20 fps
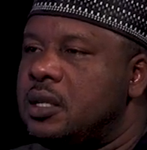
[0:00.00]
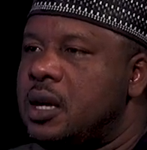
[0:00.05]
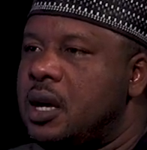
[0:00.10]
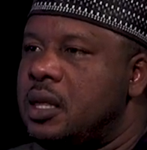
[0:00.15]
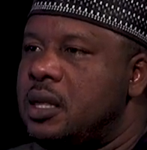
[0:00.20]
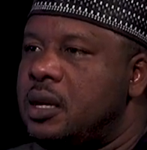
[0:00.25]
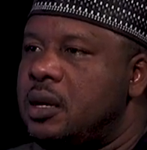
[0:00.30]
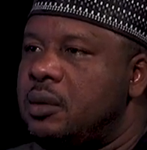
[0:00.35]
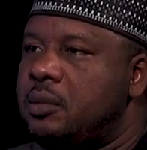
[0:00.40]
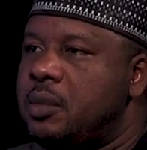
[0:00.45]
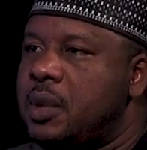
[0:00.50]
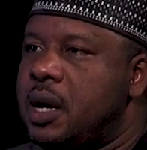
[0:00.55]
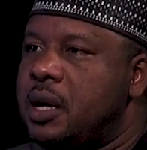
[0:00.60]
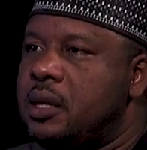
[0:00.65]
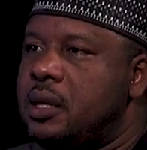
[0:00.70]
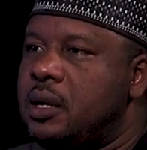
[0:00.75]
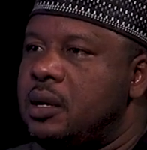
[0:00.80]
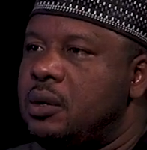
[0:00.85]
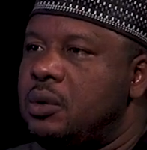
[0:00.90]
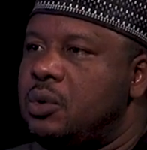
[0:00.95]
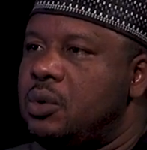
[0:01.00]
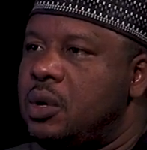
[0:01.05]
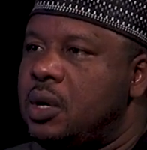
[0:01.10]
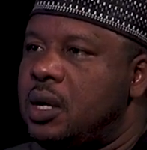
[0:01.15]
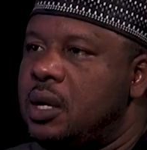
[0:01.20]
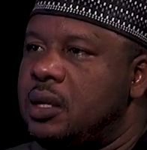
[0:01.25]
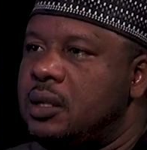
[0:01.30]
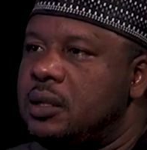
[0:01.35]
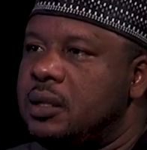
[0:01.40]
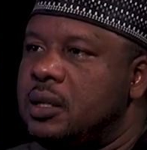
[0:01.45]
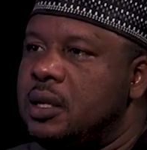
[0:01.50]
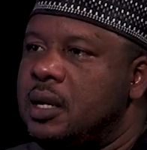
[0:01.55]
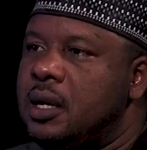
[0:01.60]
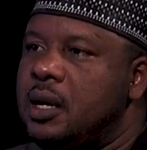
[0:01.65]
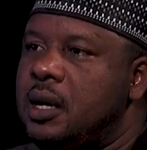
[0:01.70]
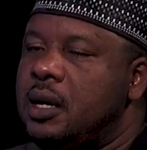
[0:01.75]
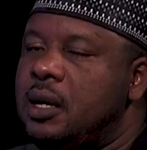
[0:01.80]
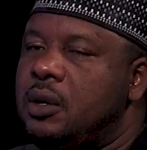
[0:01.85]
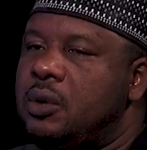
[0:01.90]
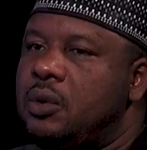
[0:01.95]
gathering by the locals.
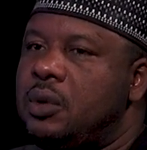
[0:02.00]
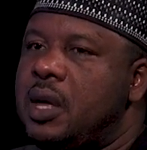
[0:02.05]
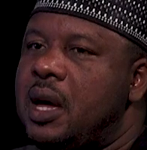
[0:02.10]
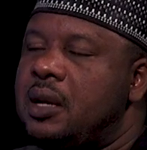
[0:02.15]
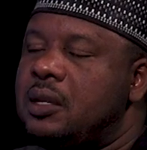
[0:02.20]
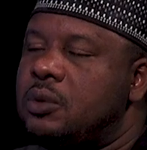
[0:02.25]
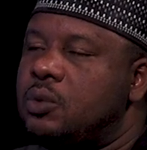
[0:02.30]
You know, that's